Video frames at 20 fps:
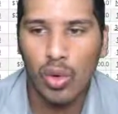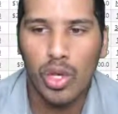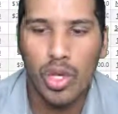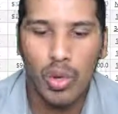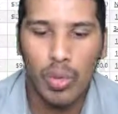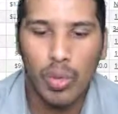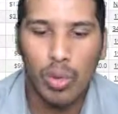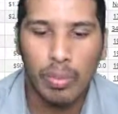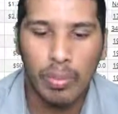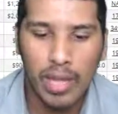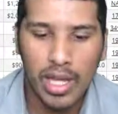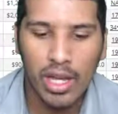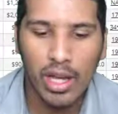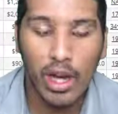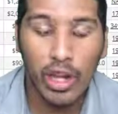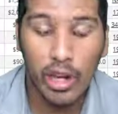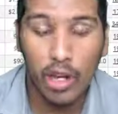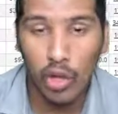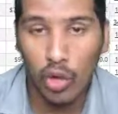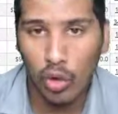You will be
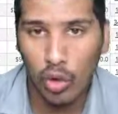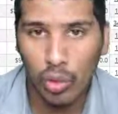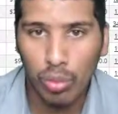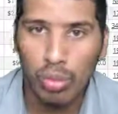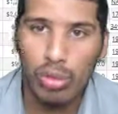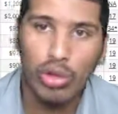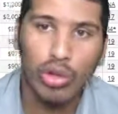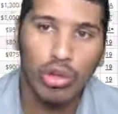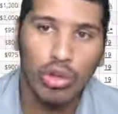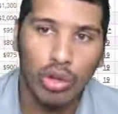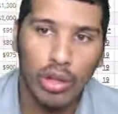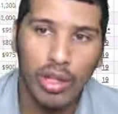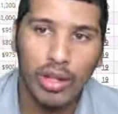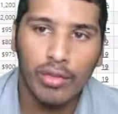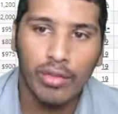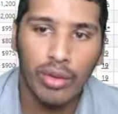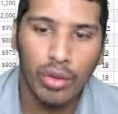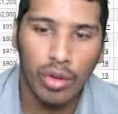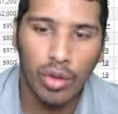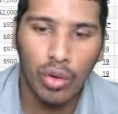on a load board looking
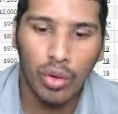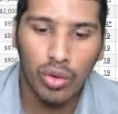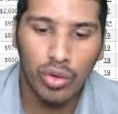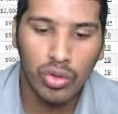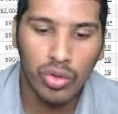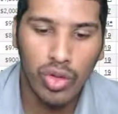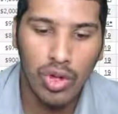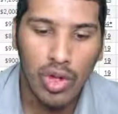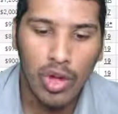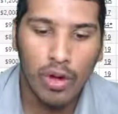for loads